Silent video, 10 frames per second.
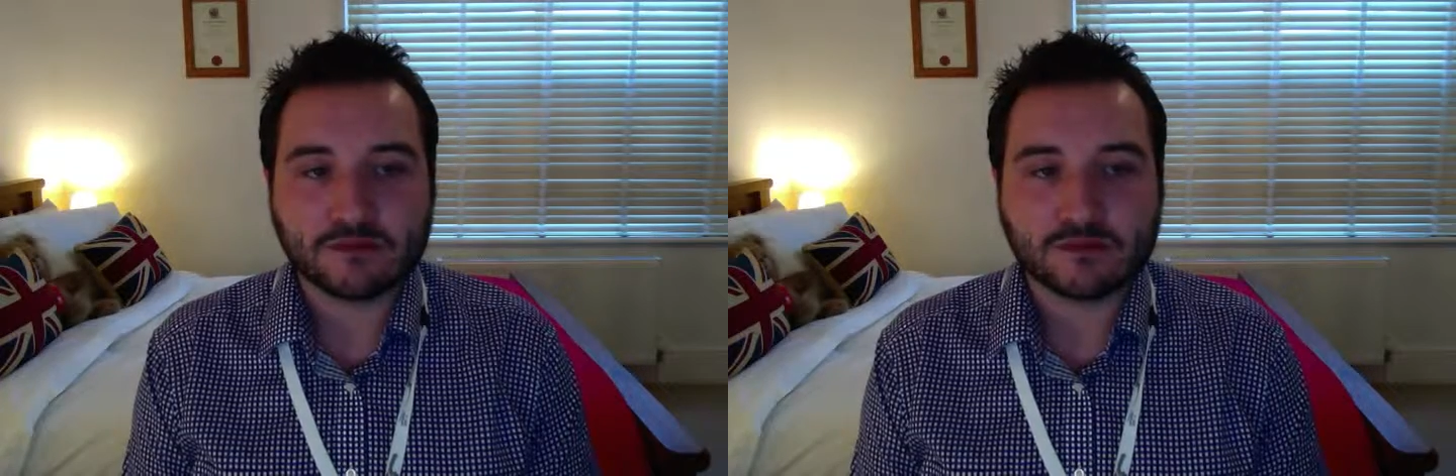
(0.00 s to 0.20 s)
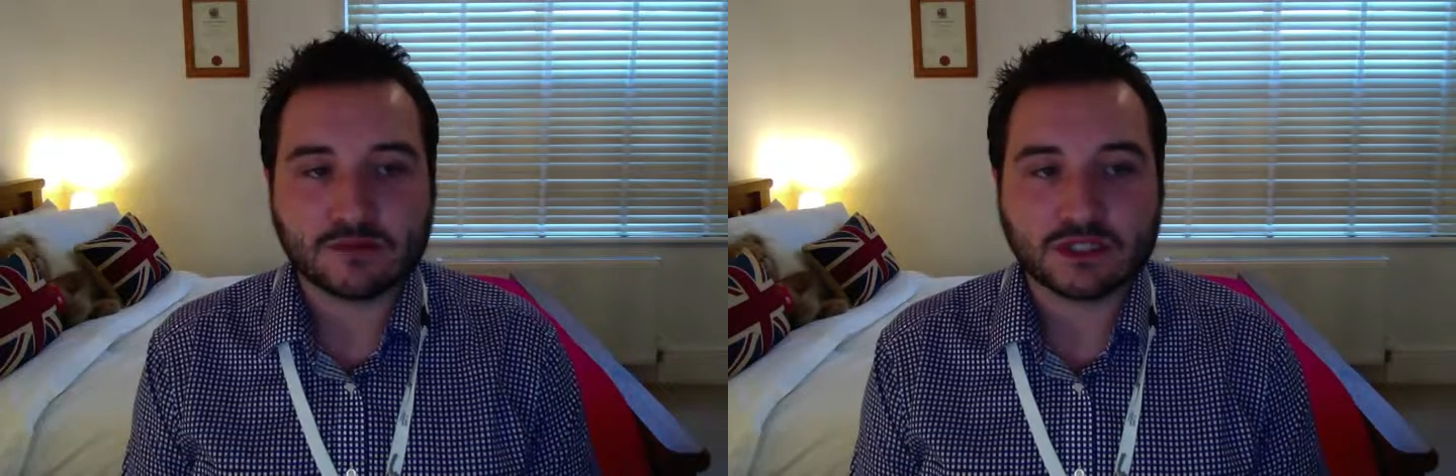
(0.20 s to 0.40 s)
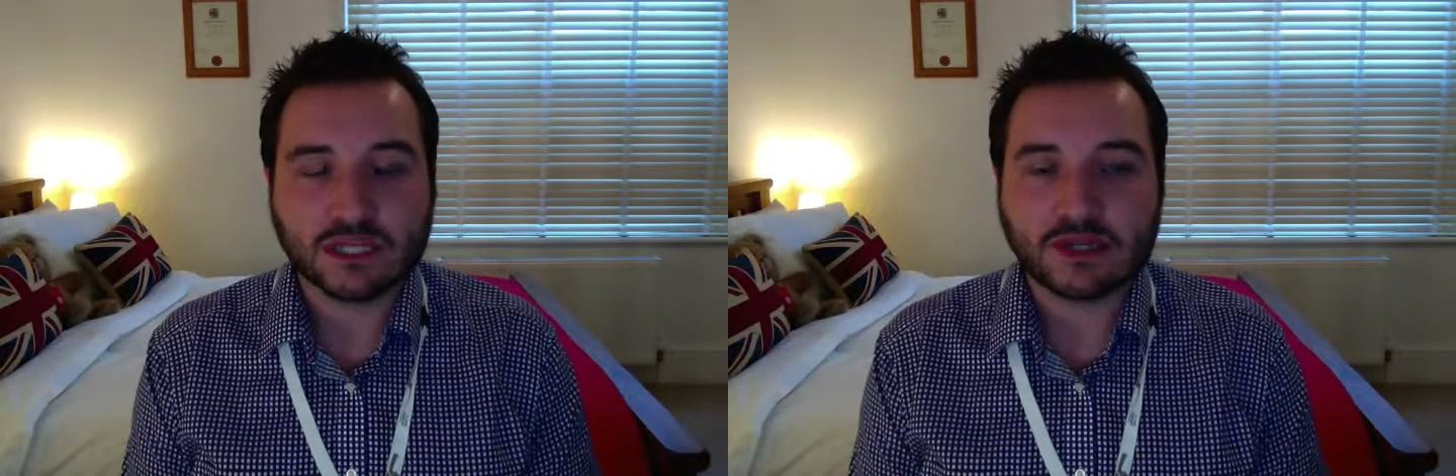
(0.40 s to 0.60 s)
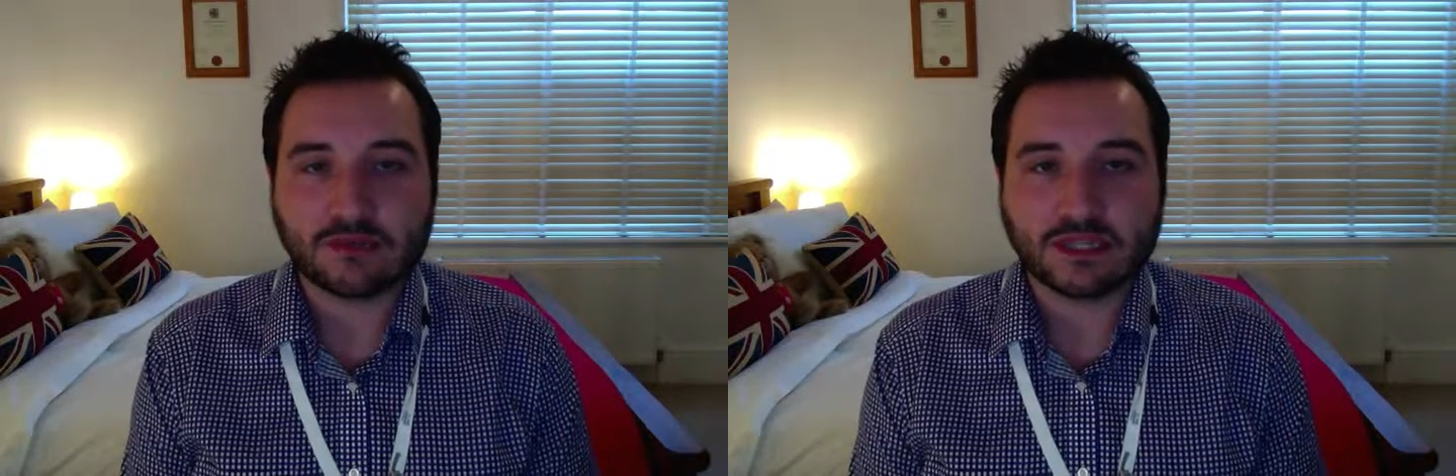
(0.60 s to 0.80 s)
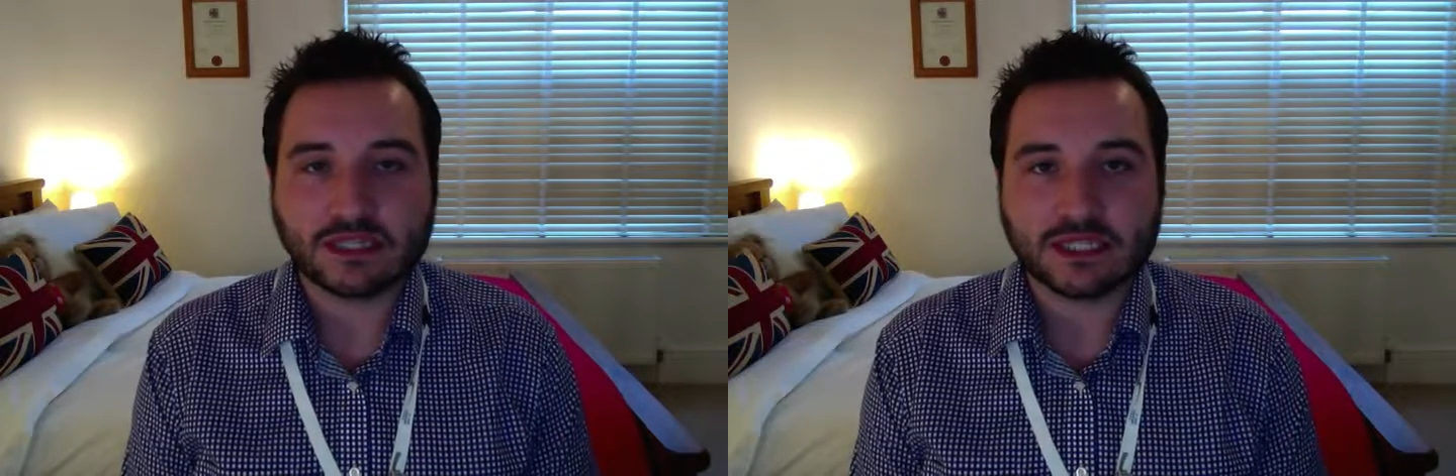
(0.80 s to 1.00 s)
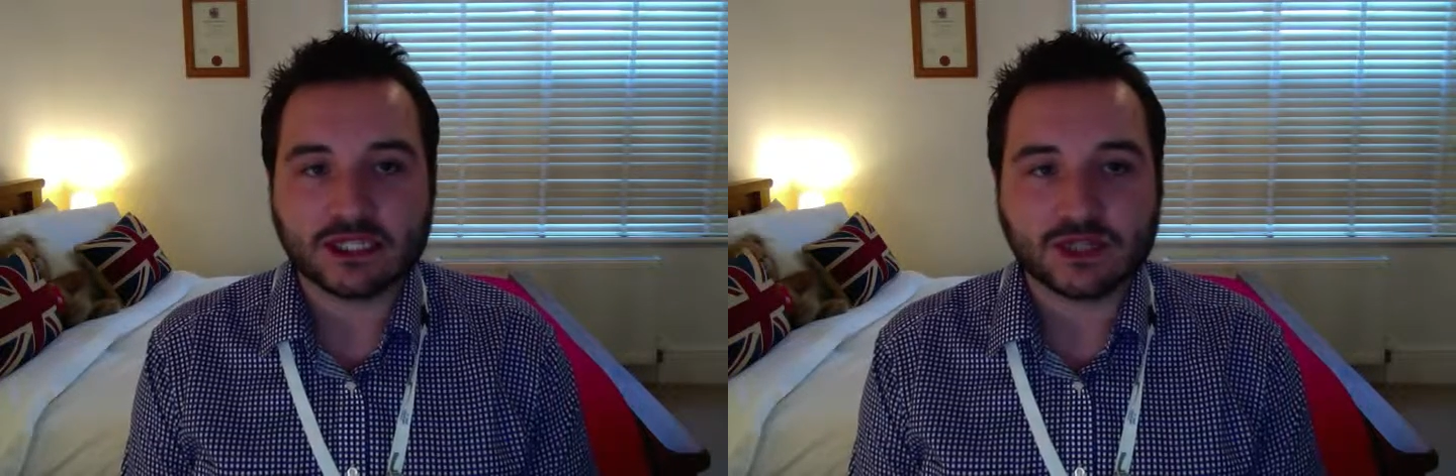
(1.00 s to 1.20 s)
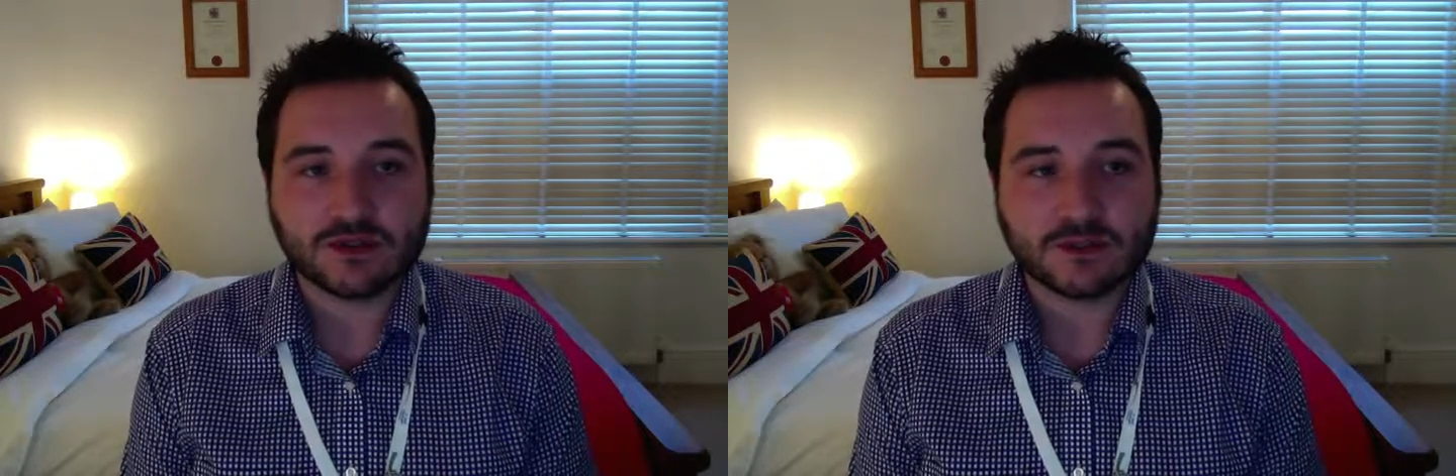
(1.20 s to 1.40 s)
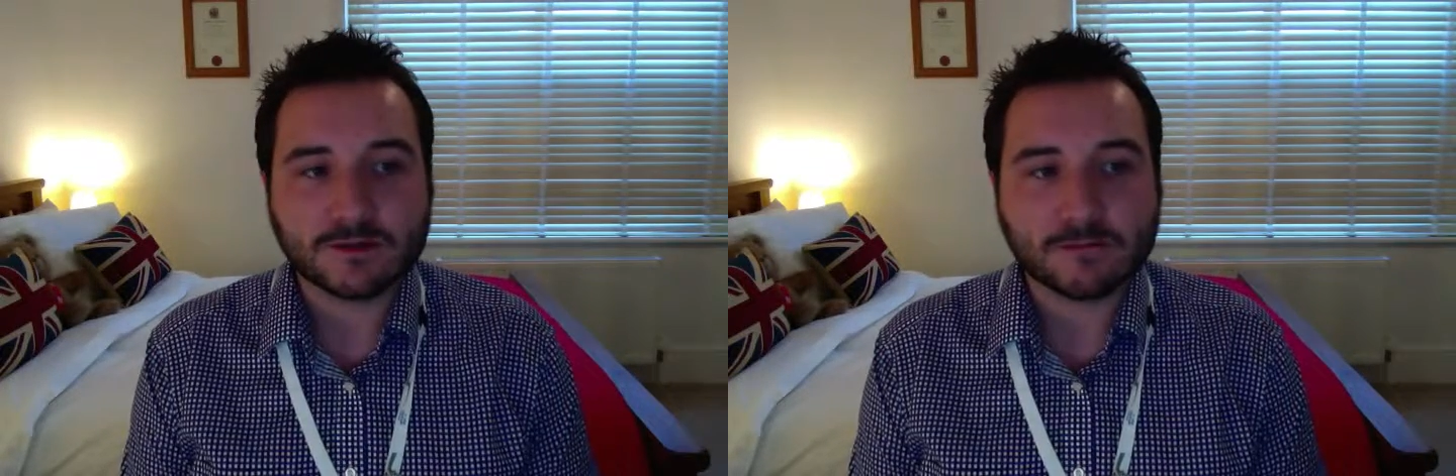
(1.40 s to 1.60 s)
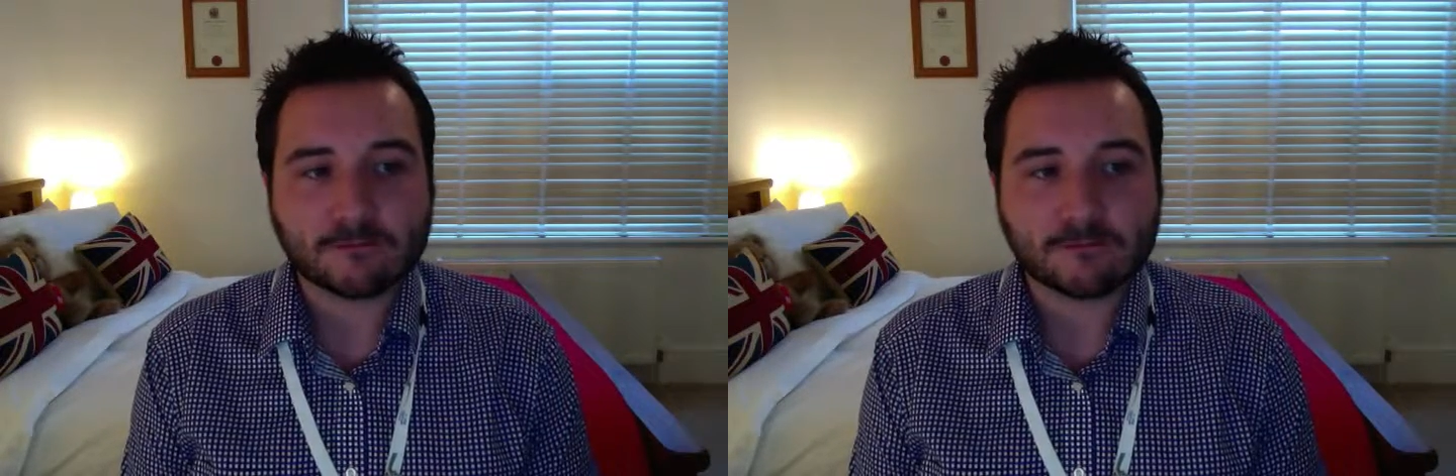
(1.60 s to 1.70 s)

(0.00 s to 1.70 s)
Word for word: some sustainability issues.